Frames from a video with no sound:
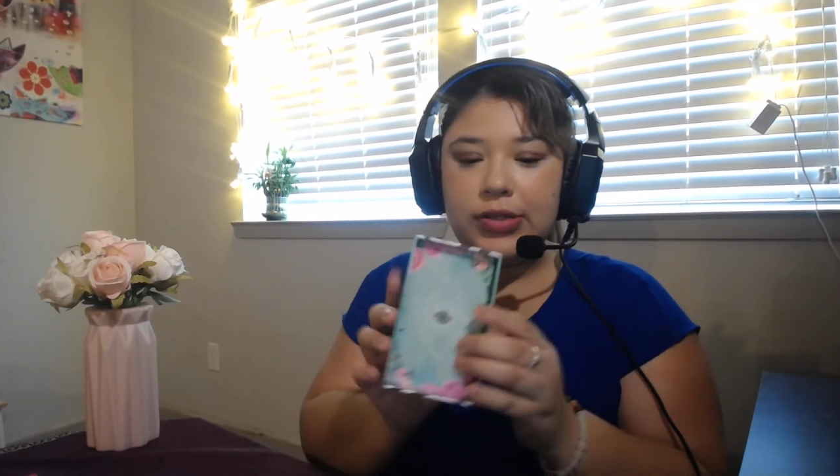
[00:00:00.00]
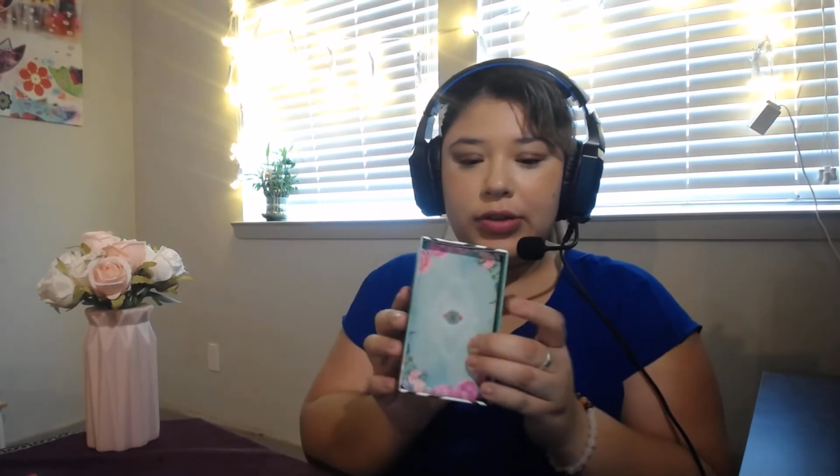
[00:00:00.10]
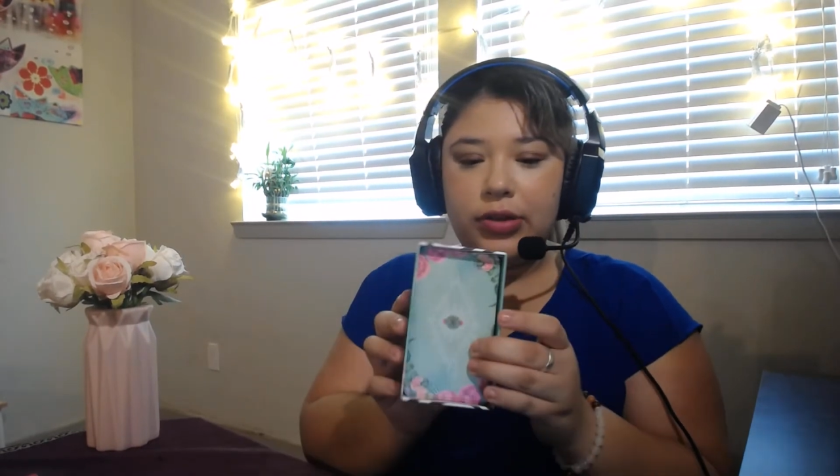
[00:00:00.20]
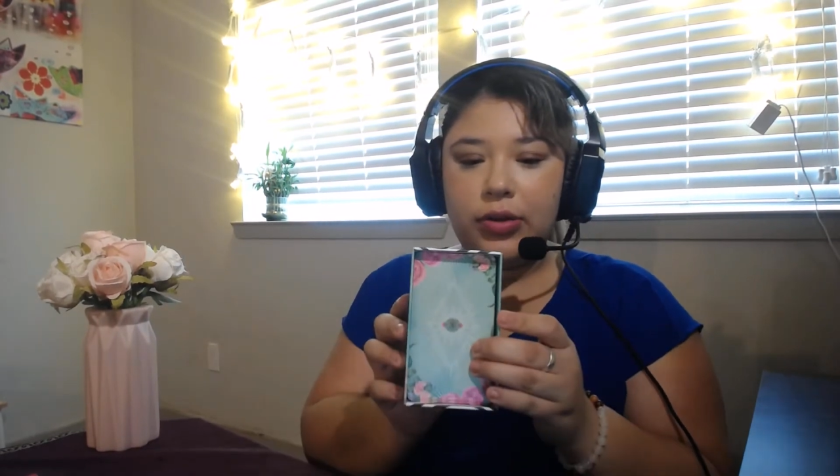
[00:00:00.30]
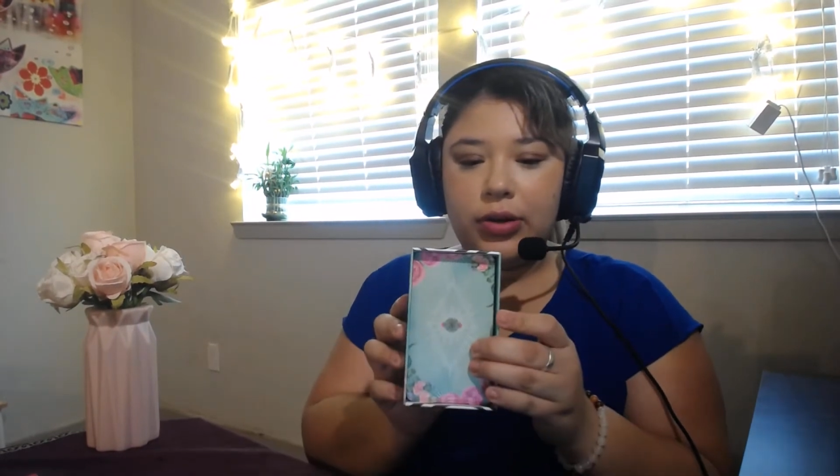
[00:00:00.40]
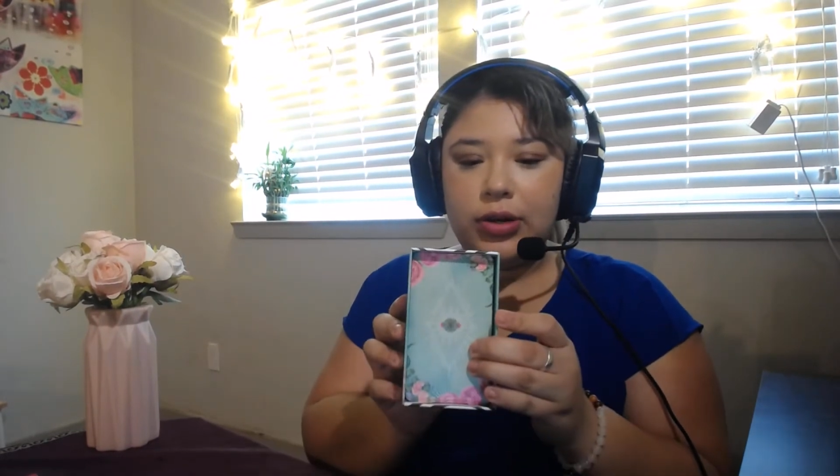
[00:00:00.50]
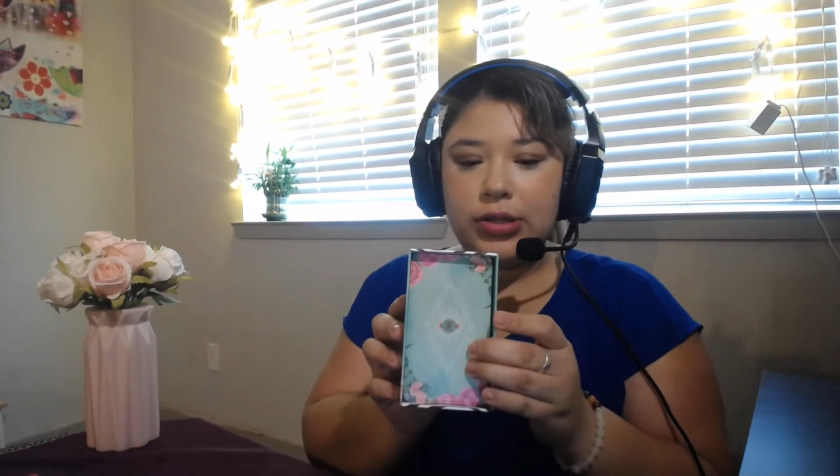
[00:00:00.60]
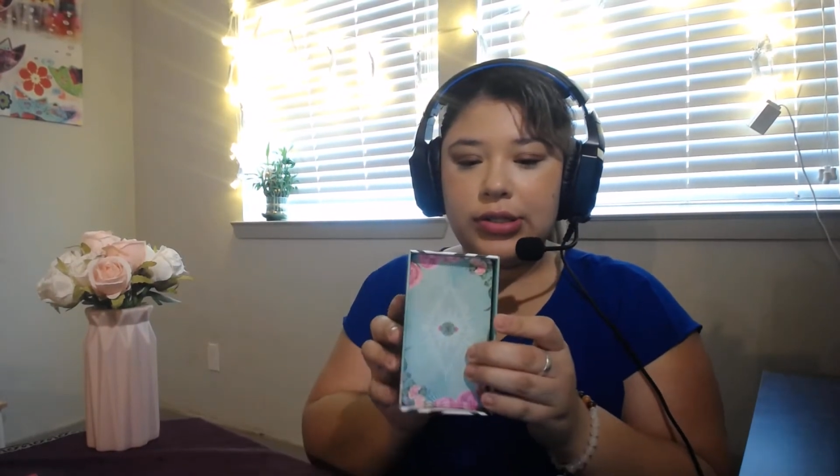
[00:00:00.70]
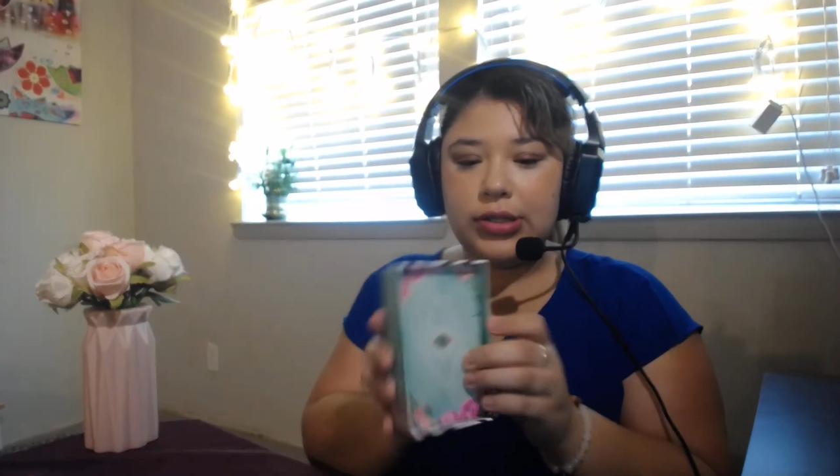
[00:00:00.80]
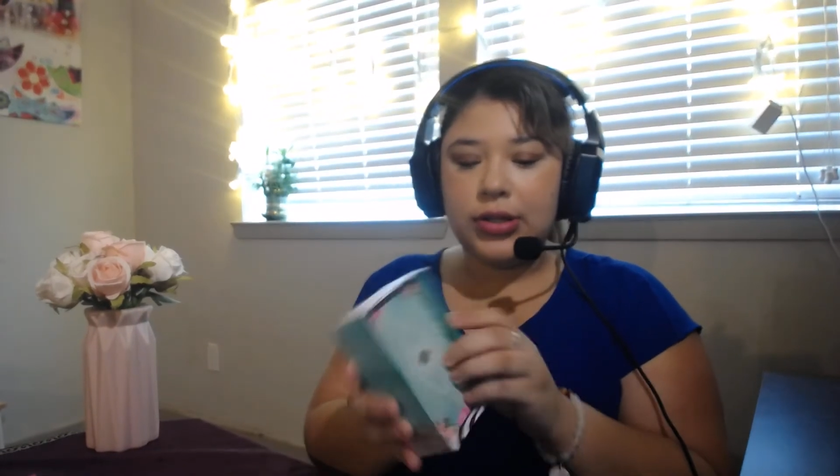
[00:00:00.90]
are the
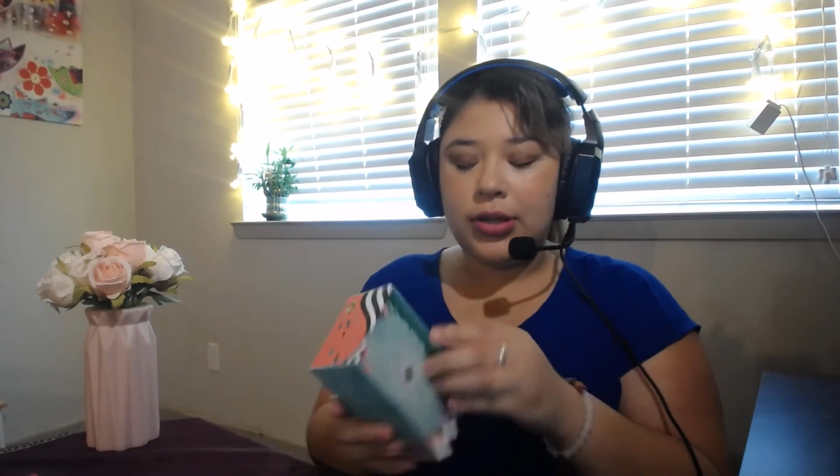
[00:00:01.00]
cards.